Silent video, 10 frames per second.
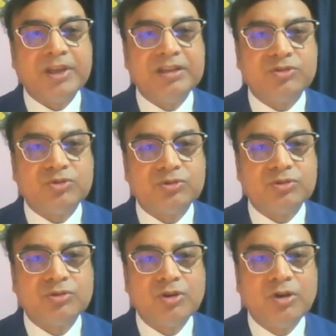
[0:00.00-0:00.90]
many
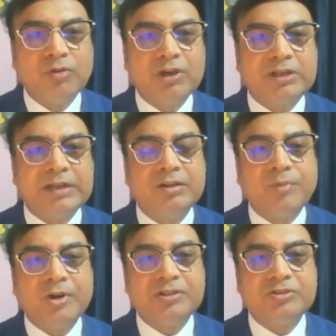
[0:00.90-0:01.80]
issues. What kind
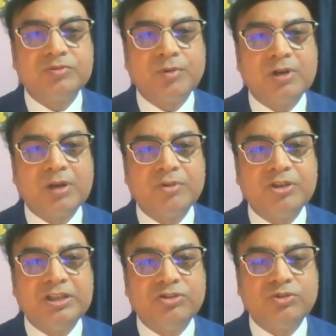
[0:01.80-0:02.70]
of policies program
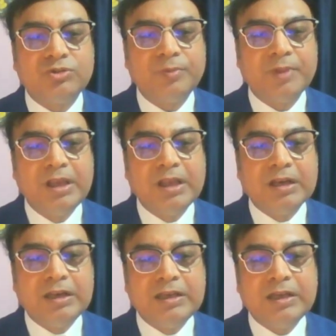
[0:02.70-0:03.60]
we need to do?
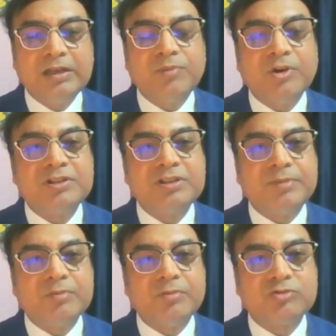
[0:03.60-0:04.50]
And legal and
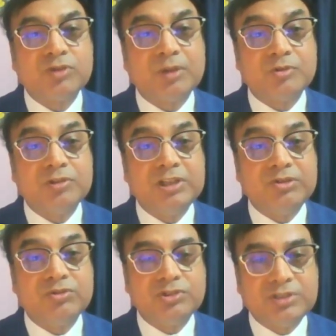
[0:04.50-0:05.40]
policy frameworks we have to
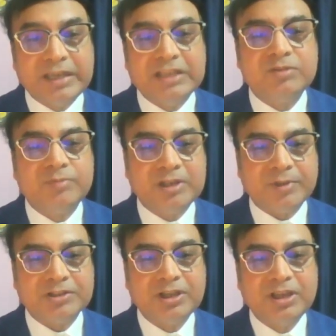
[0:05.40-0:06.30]
need to change very
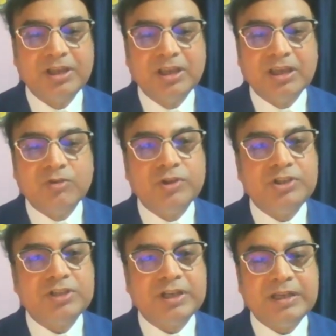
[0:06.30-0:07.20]
much. In
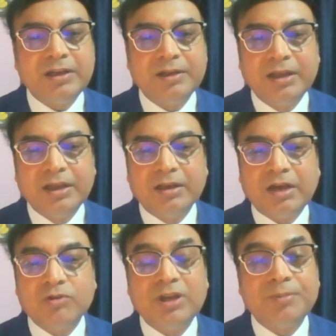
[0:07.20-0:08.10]
which area?
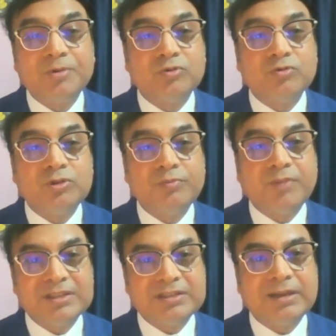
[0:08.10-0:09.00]
Now we
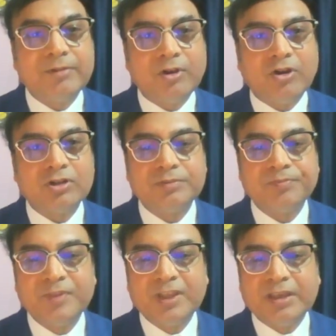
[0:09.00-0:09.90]
must have
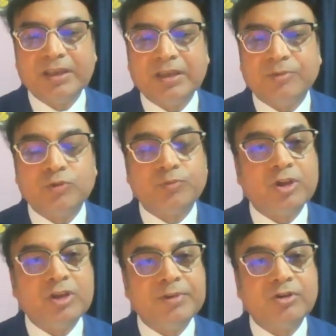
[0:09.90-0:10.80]
laws to
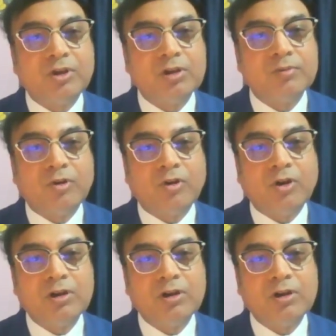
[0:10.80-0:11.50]
prohibit all